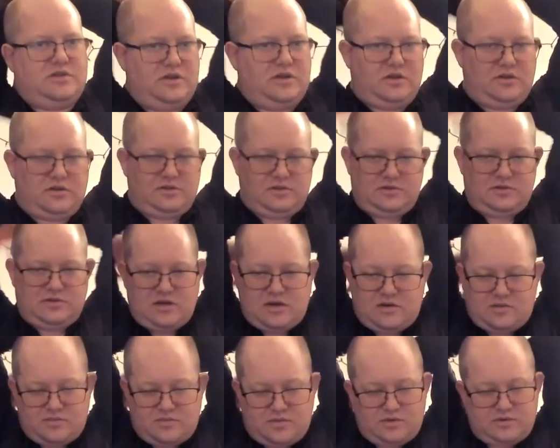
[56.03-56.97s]
And you can do that
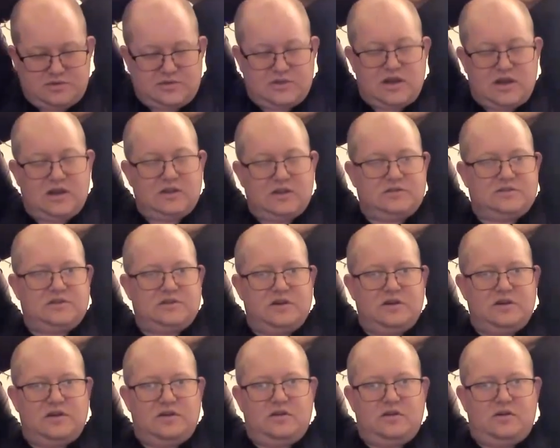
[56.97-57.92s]
on both sides.
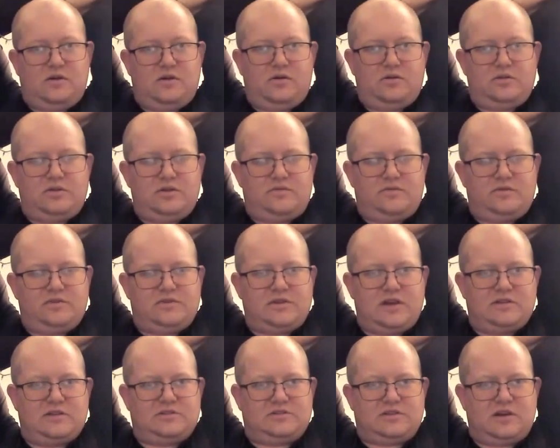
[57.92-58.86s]
Hold it for
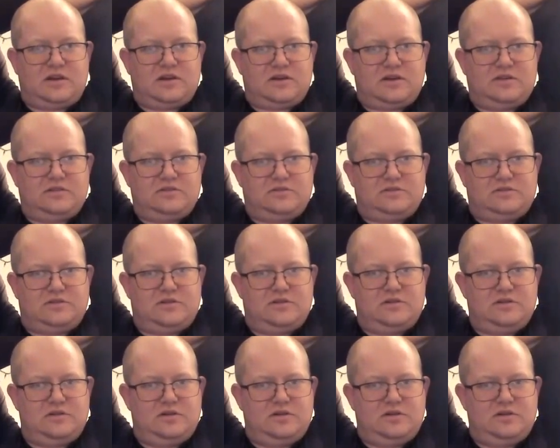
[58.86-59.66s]
10 seconds.